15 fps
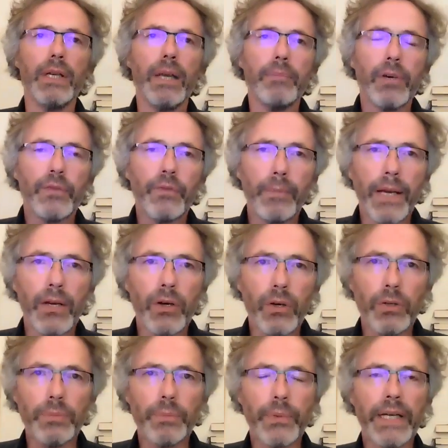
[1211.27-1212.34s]
But for my
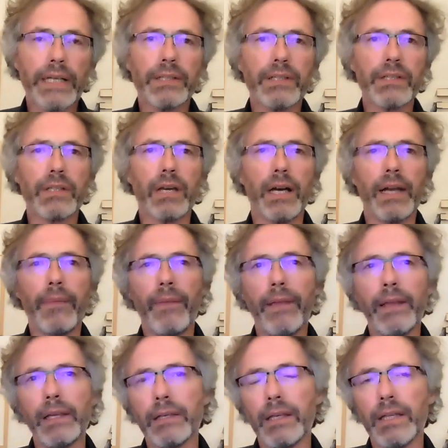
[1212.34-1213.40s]
own practice, I
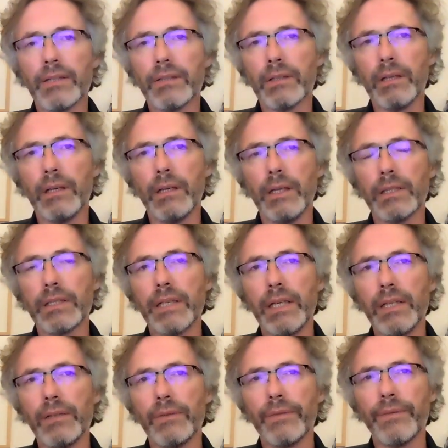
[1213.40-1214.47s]
think it
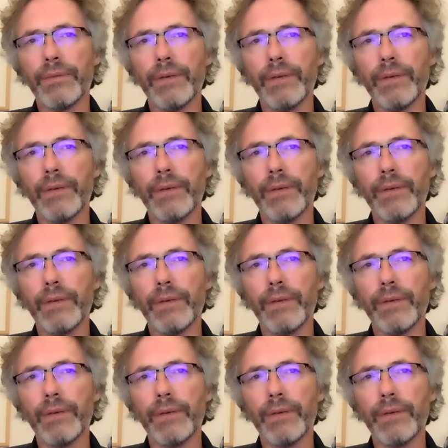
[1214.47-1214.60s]
kind of